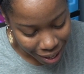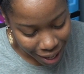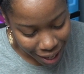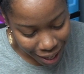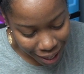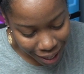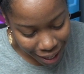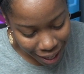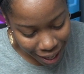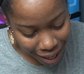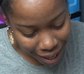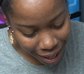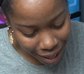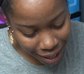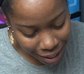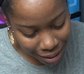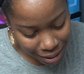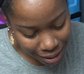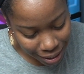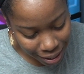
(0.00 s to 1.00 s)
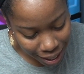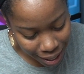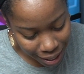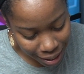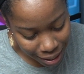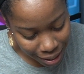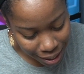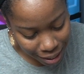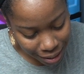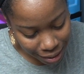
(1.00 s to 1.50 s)
And again, I can just like
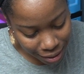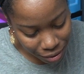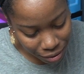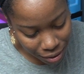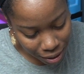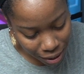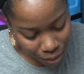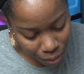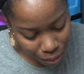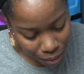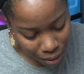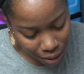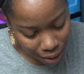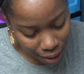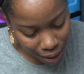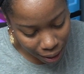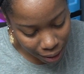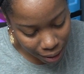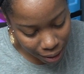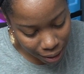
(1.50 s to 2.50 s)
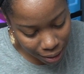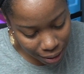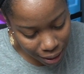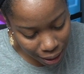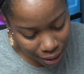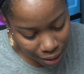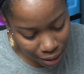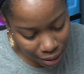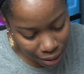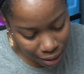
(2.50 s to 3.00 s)
literally hold it like this
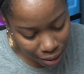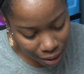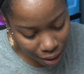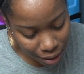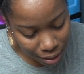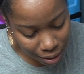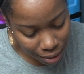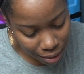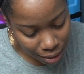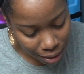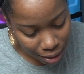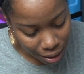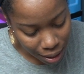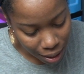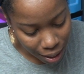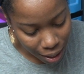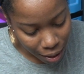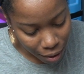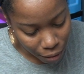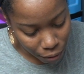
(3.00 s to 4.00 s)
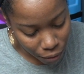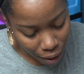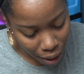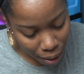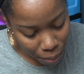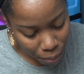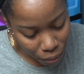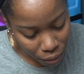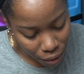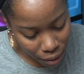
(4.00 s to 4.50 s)
because it's not
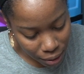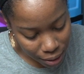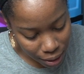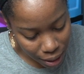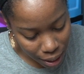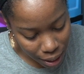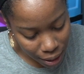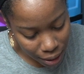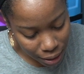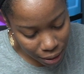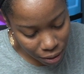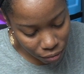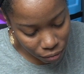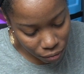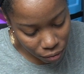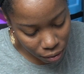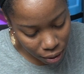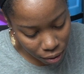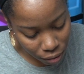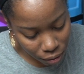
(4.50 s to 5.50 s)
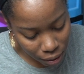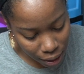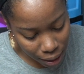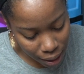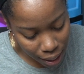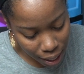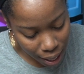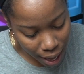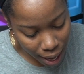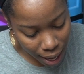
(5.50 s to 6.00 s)
vibrating. It's really,
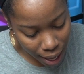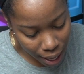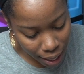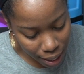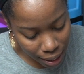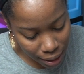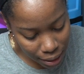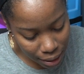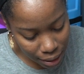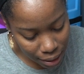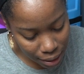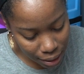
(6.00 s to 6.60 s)
really light.